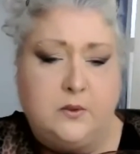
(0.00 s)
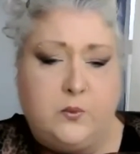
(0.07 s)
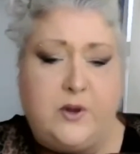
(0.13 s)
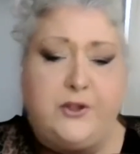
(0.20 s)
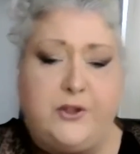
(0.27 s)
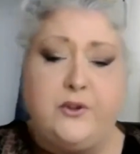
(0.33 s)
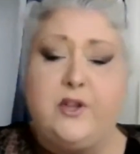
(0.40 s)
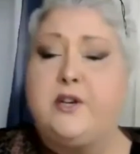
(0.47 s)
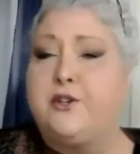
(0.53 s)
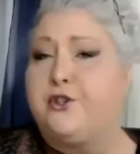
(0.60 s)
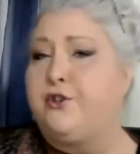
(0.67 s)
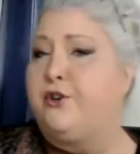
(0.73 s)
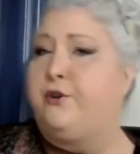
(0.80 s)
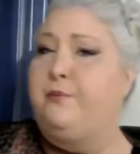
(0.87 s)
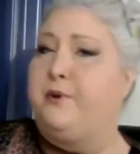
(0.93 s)
whether the
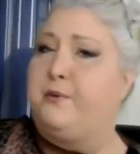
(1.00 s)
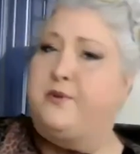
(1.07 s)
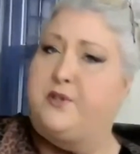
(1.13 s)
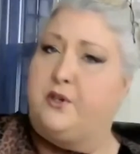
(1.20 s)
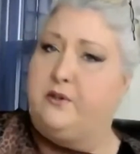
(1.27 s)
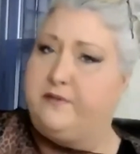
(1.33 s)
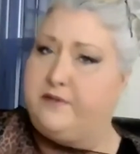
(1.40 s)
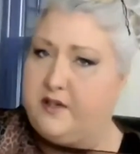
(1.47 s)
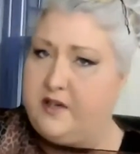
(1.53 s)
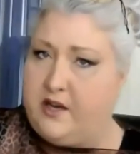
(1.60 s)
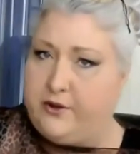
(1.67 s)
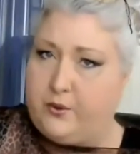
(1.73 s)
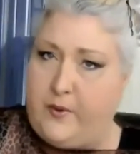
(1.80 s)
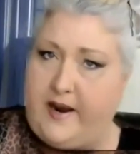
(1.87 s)
issue could be resolved in other